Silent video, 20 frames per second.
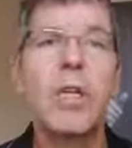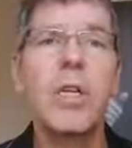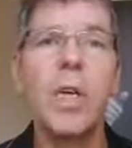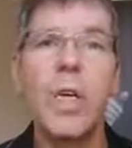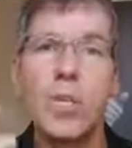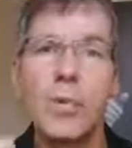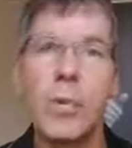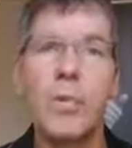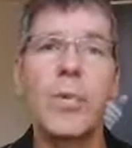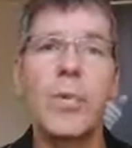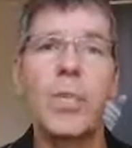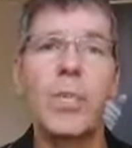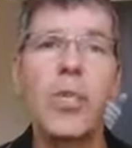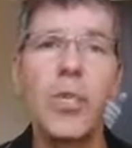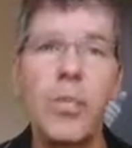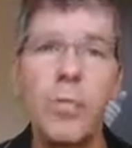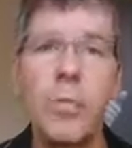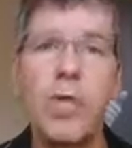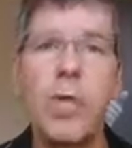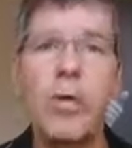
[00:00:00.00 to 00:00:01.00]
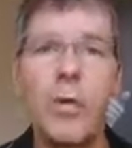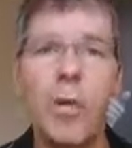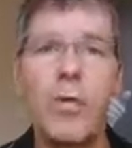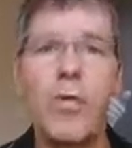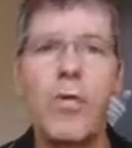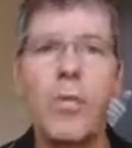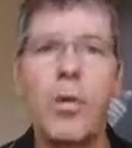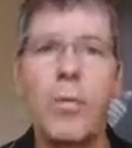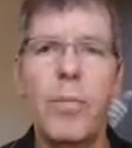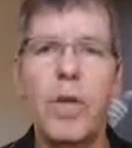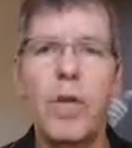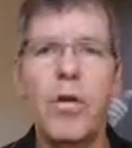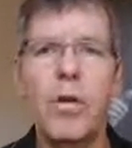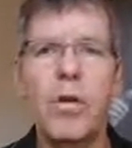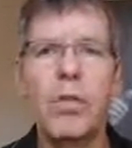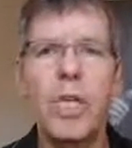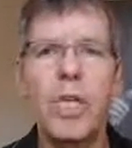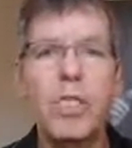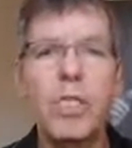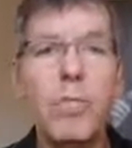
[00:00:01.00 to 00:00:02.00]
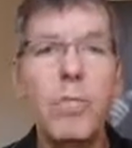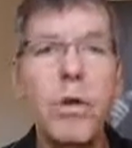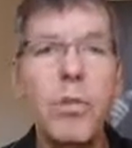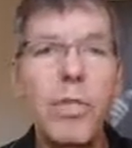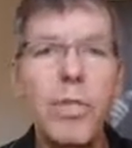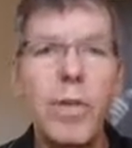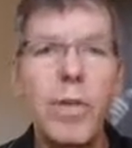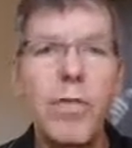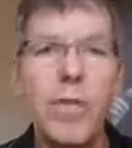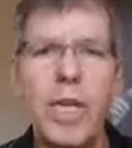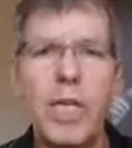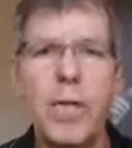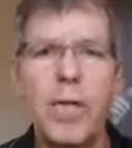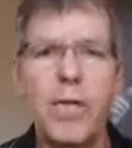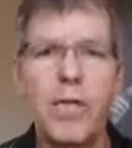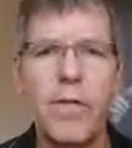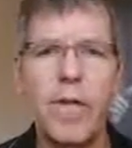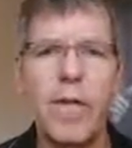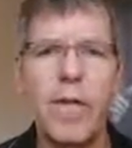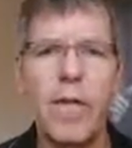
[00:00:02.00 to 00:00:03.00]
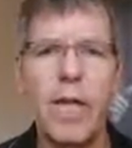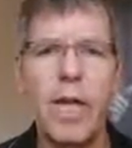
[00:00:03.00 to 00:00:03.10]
and that's what we should be looking for, because that's the most effective